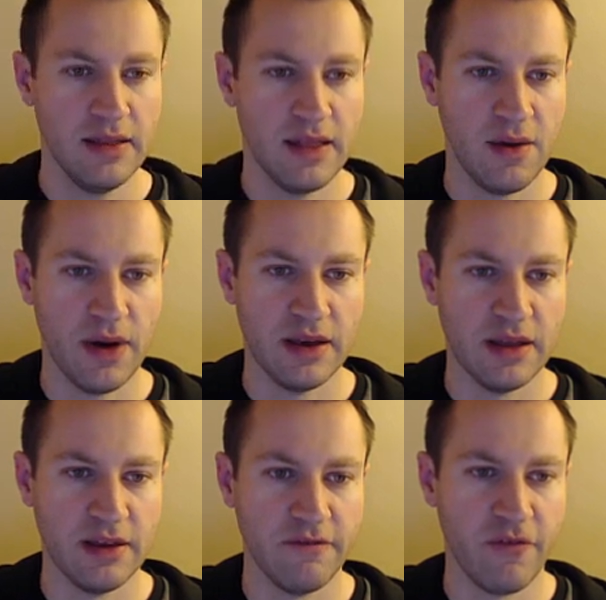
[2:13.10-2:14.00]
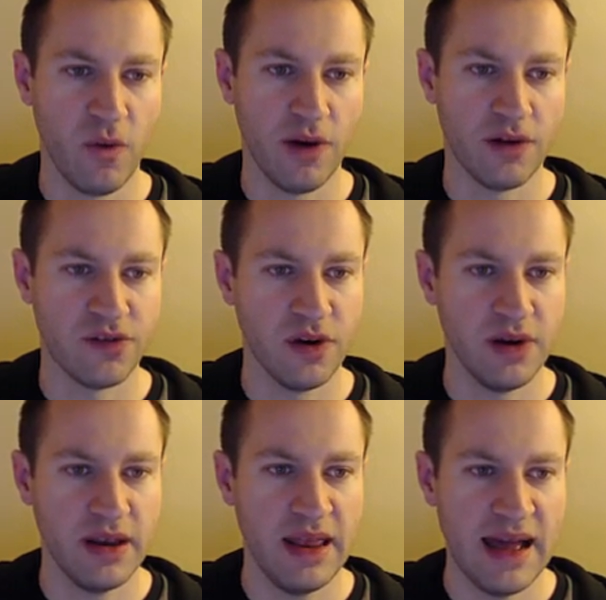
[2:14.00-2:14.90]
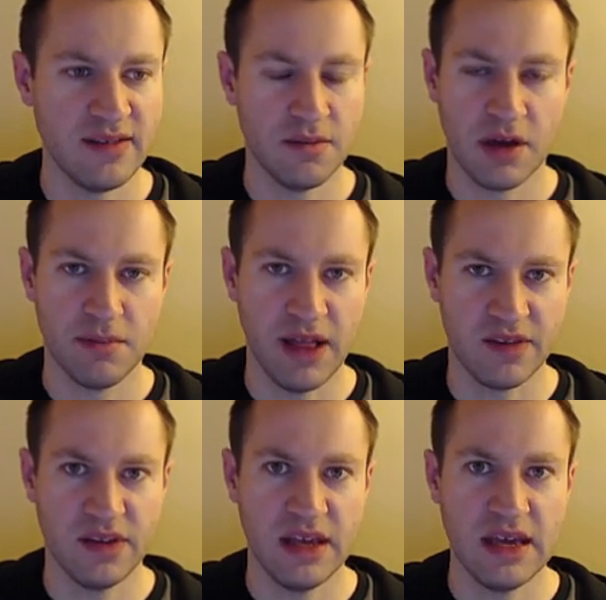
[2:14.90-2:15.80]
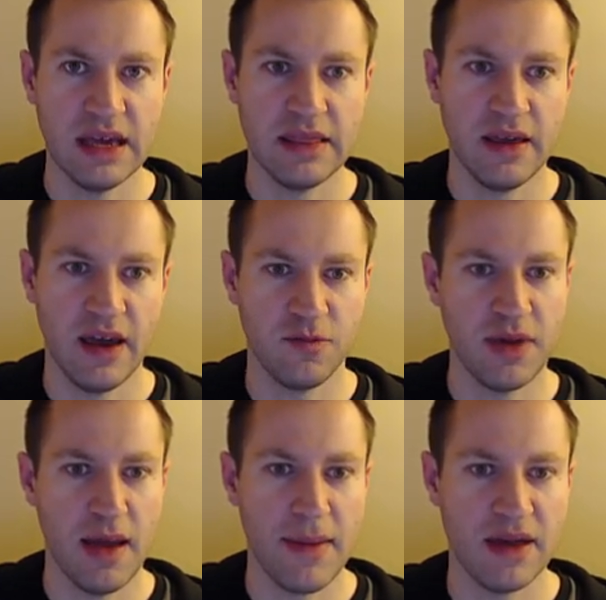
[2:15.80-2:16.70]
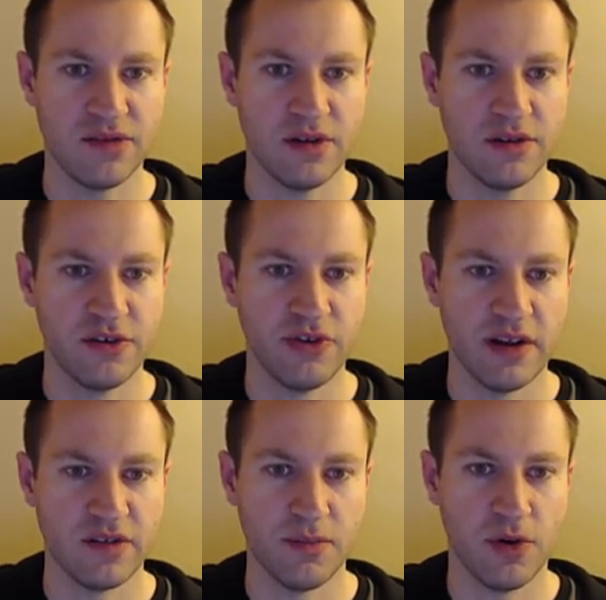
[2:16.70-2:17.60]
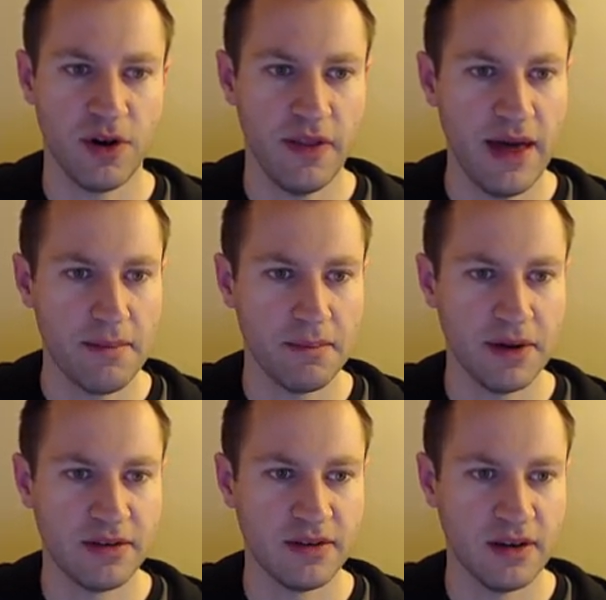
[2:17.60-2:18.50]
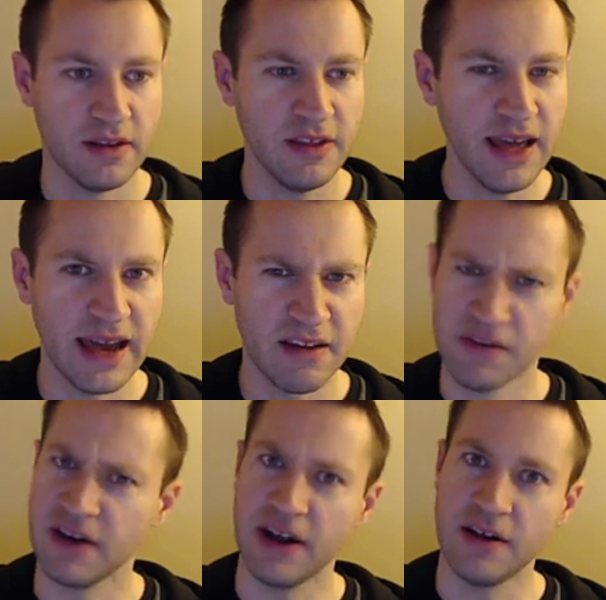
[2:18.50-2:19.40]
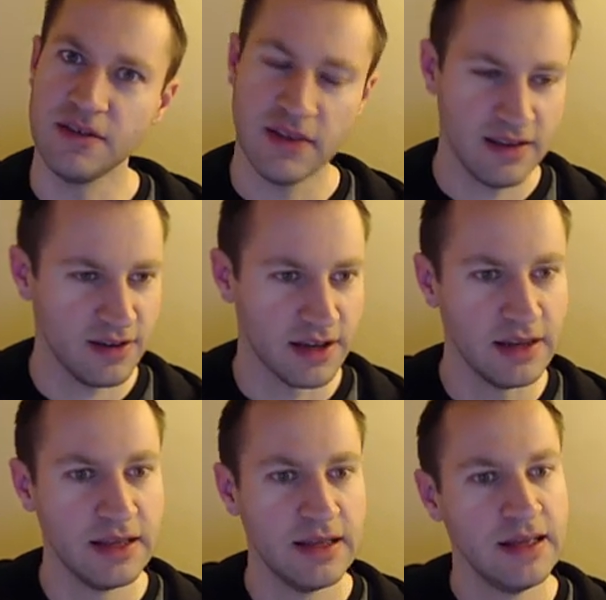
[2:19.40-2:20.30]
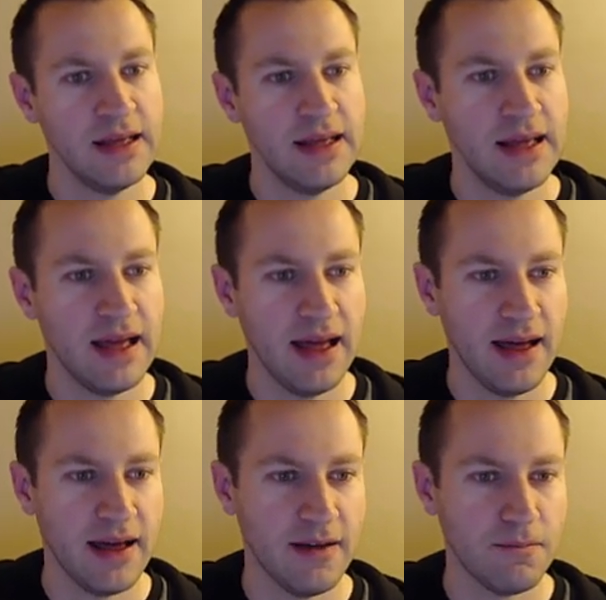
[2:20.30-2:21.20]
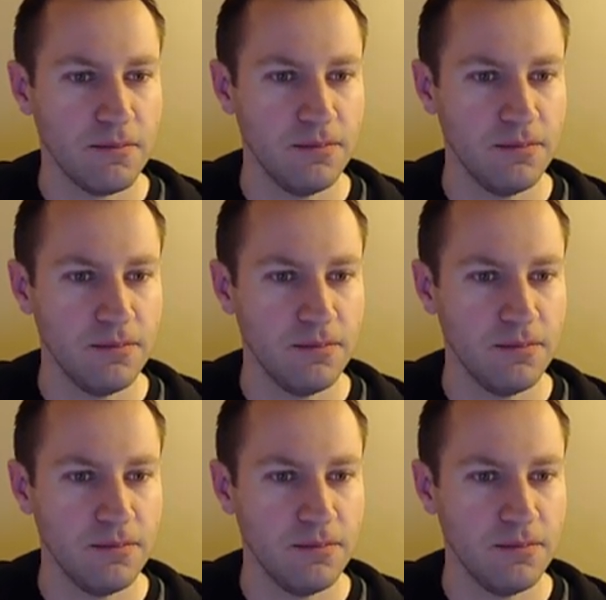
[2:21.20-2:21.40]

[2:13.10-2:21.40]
They went and did four, so it, it adds some complexity in the SPI master to try to support all that, but uh, I think I got it figured out, so that's good. Um,